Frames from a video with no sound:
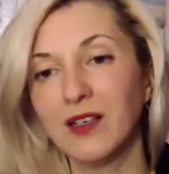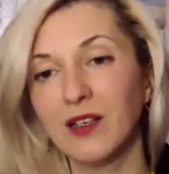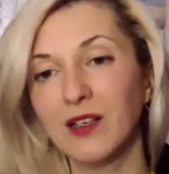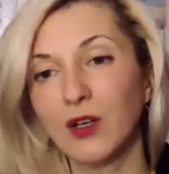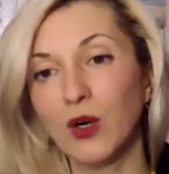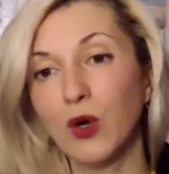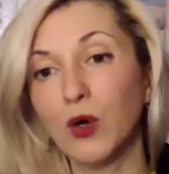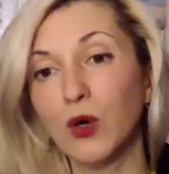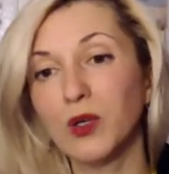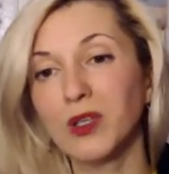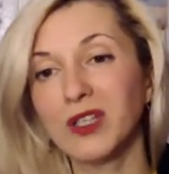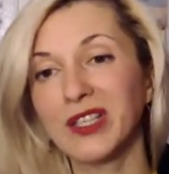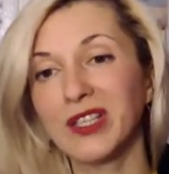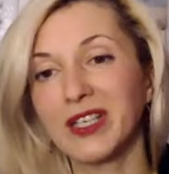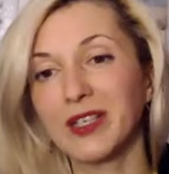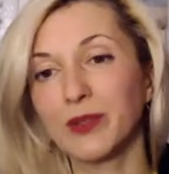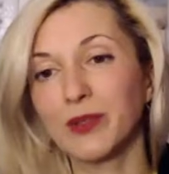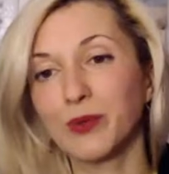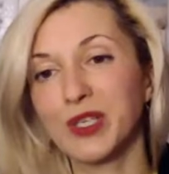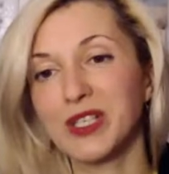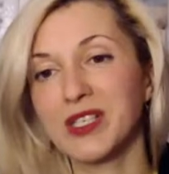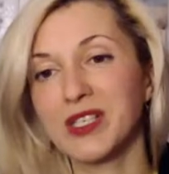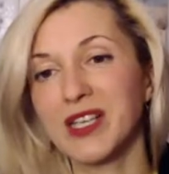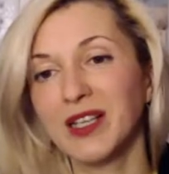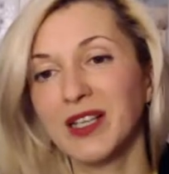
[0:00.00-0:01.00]
holding
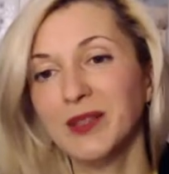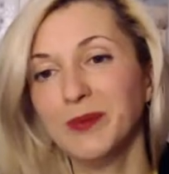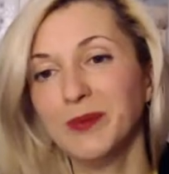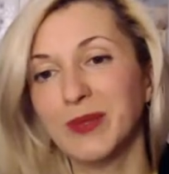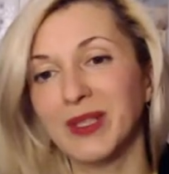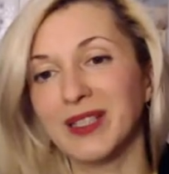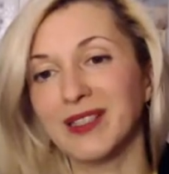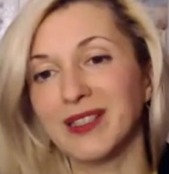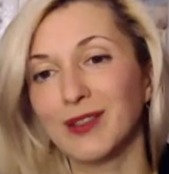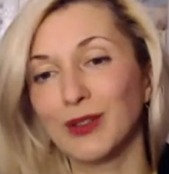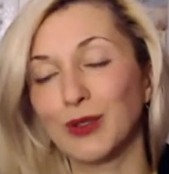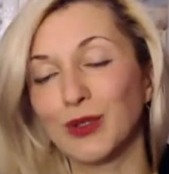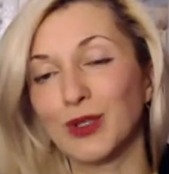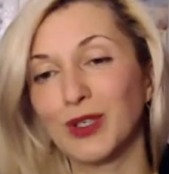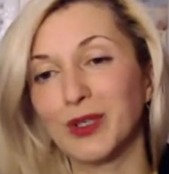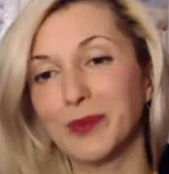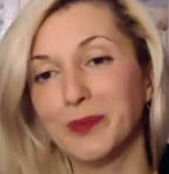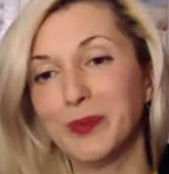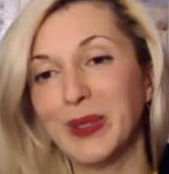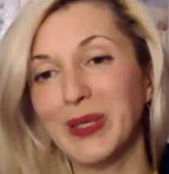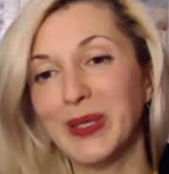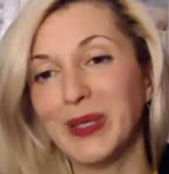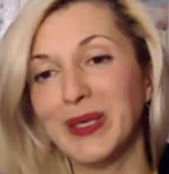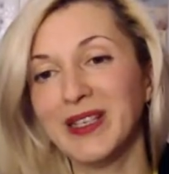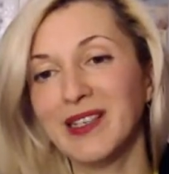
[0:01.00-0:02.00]
resentment or
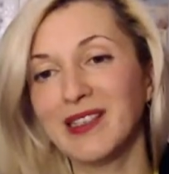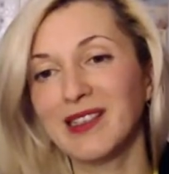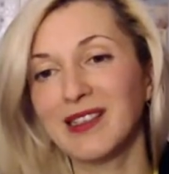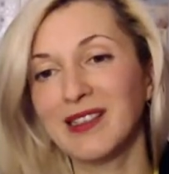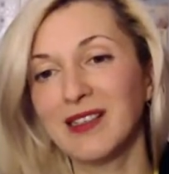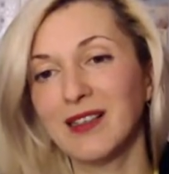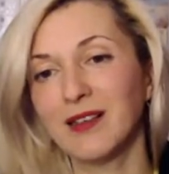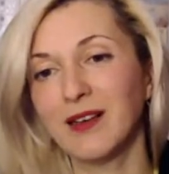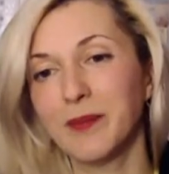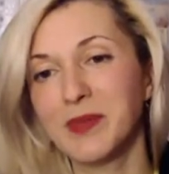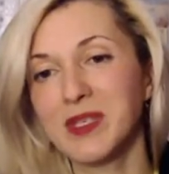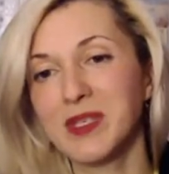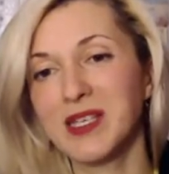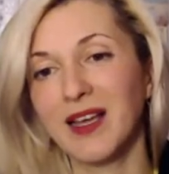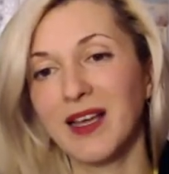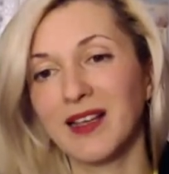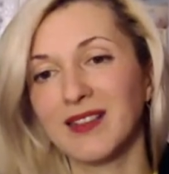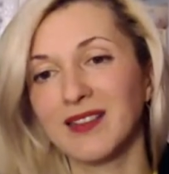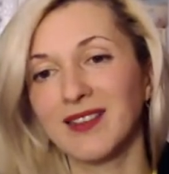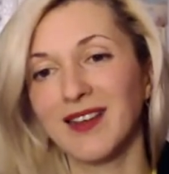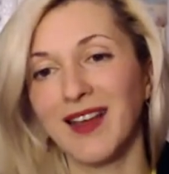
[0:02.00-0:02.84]
being upset